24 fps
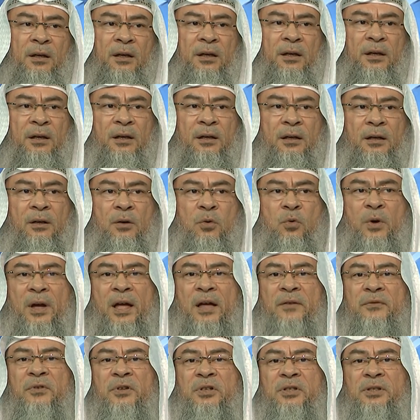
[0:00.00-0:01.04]

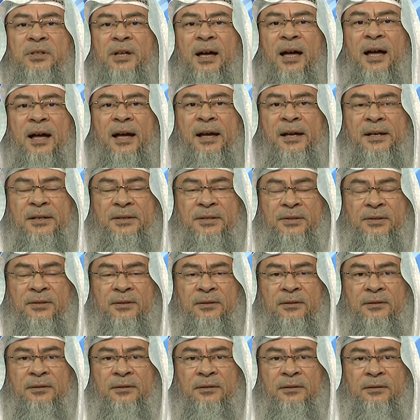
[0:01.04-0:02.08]
whoever dies
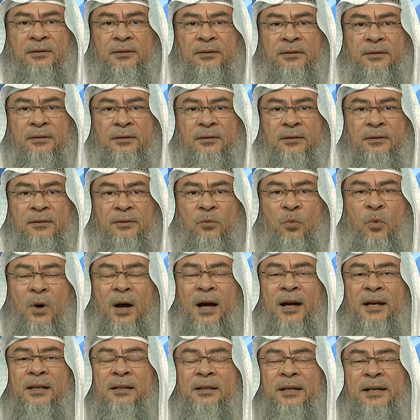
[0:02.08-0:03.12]

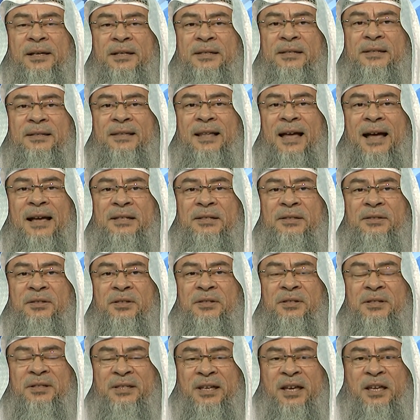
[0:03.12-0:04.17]
while his last
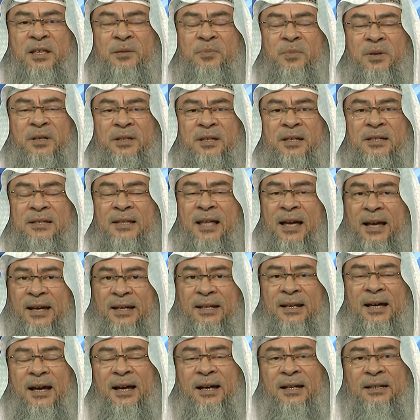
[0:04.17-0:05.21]
statement is La
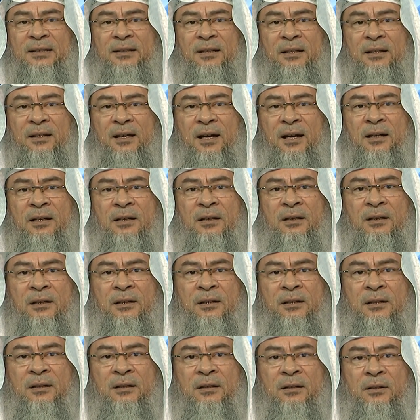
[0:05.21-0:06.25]
ilaha illallah
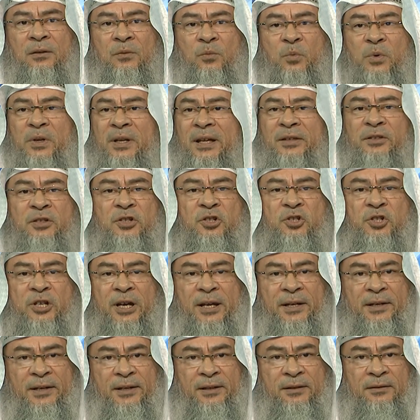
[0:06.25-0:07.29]
will enter
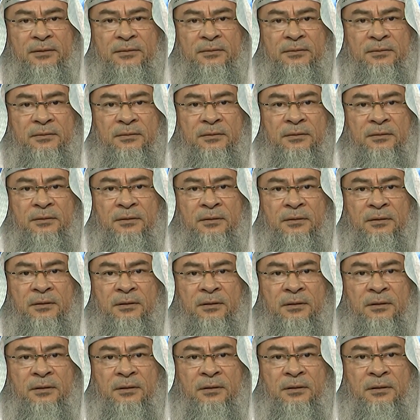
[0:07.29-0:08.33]
Jannah.
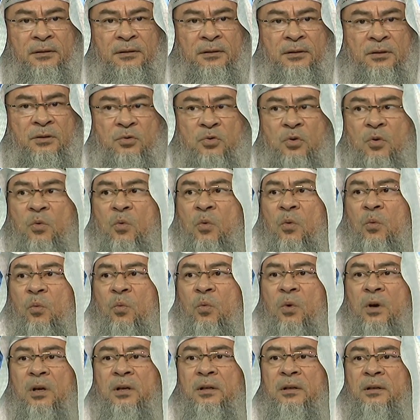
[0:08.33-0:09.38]
So
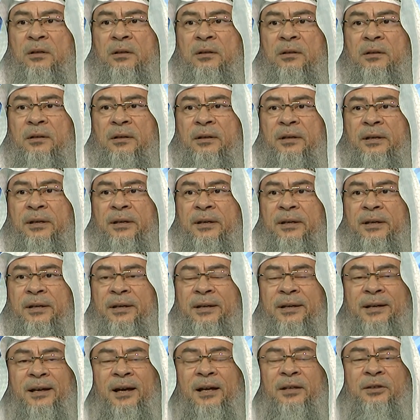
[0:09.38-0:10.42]
one
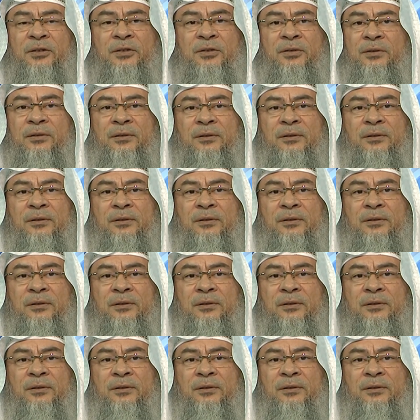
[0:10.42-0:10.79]
cannot